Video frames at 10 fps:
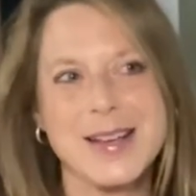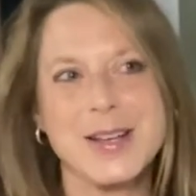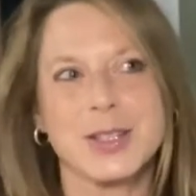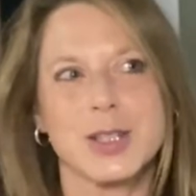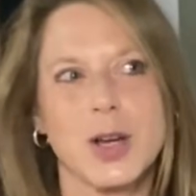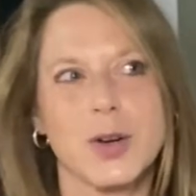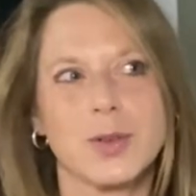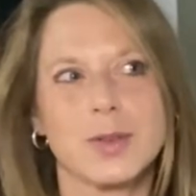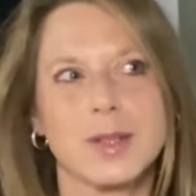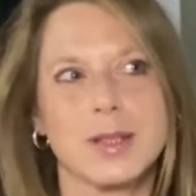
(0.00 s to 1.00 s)

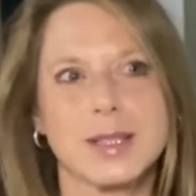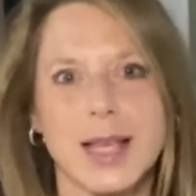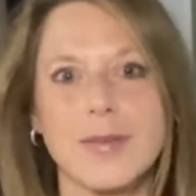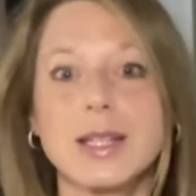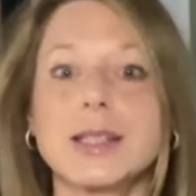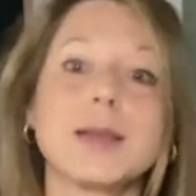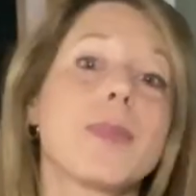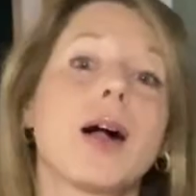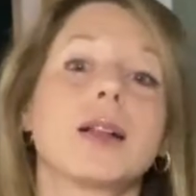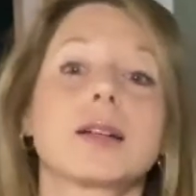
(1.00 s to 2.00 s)
So, seven is
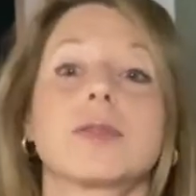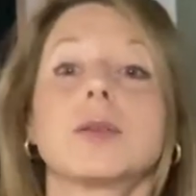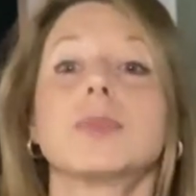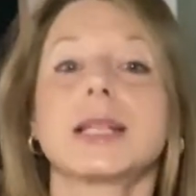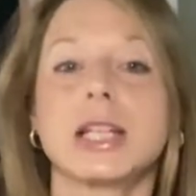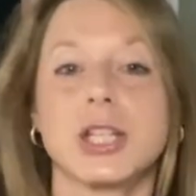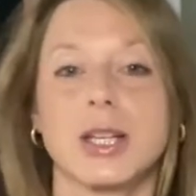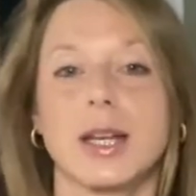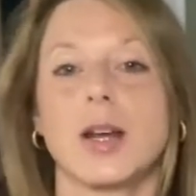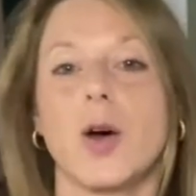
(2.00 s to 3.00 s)
symbolic of
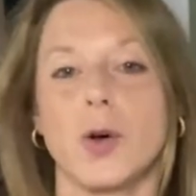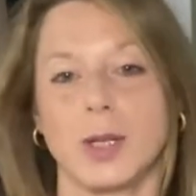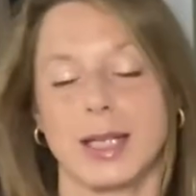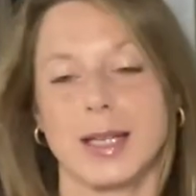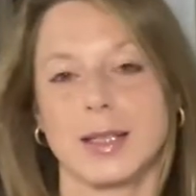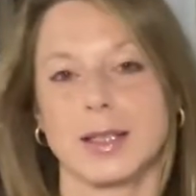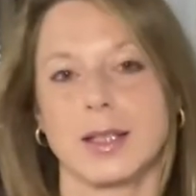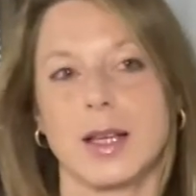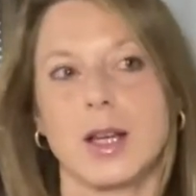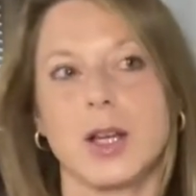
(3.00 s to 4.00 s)
completion and holiness.
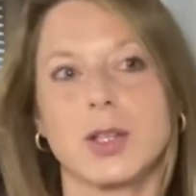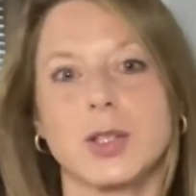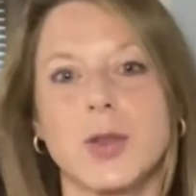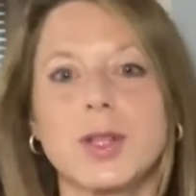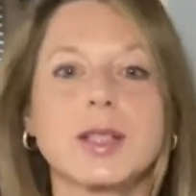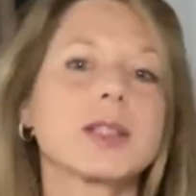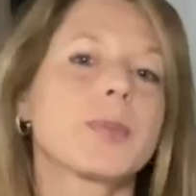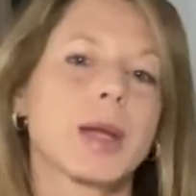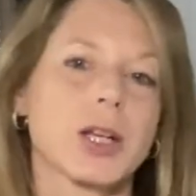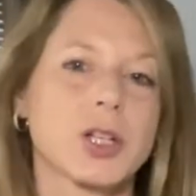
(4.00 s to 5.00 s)
So, this is a
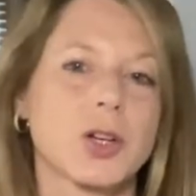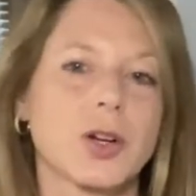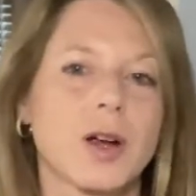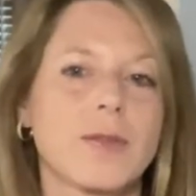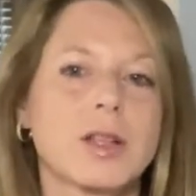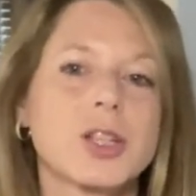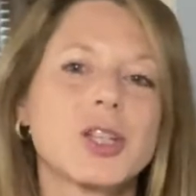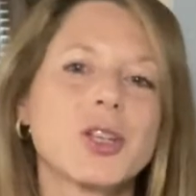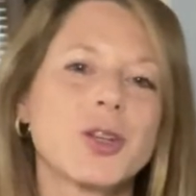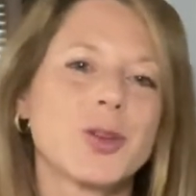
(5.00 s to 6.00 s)
picture of the
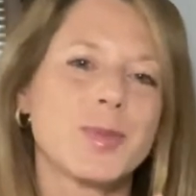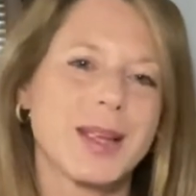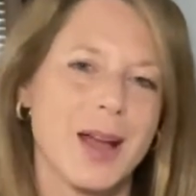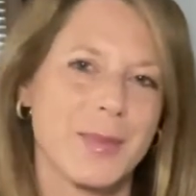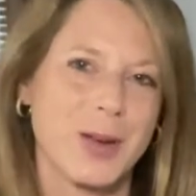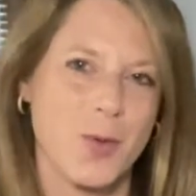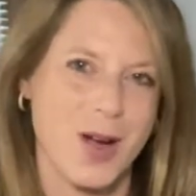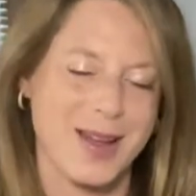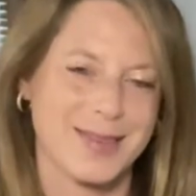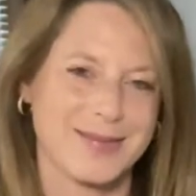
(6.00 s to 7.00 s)
two becoming
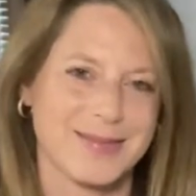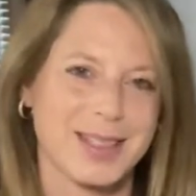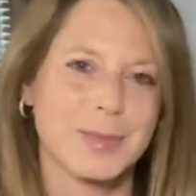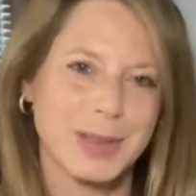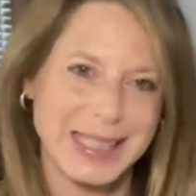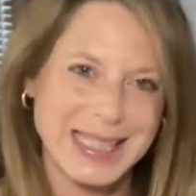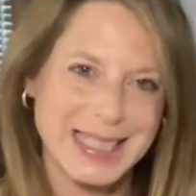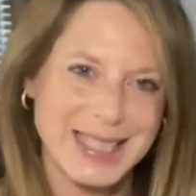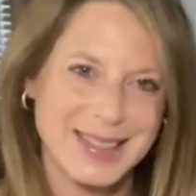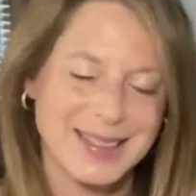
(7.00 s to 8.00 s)
one,
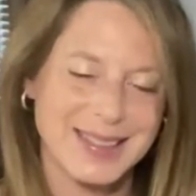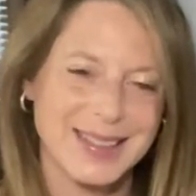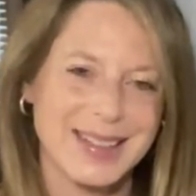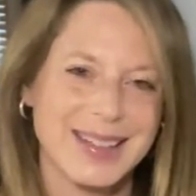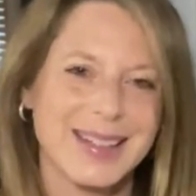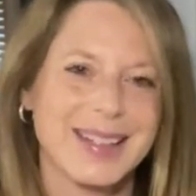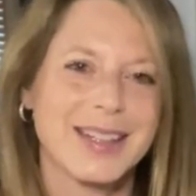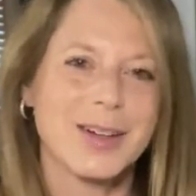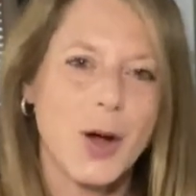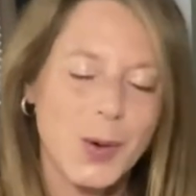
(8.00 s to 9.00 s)
complete,
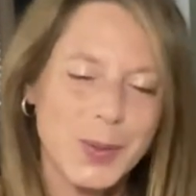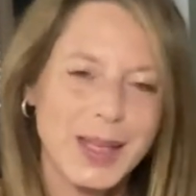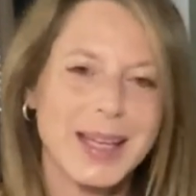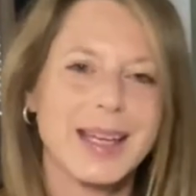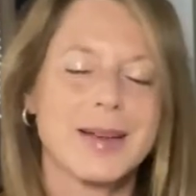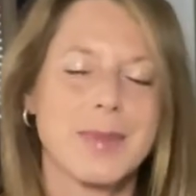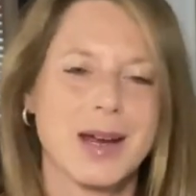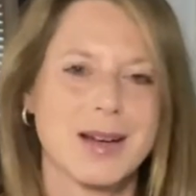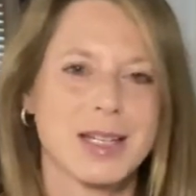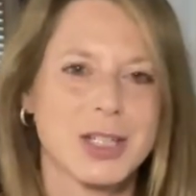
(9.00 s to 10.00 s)
in holy
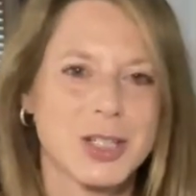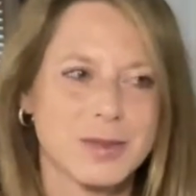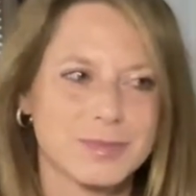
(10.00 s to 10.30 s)
marriage.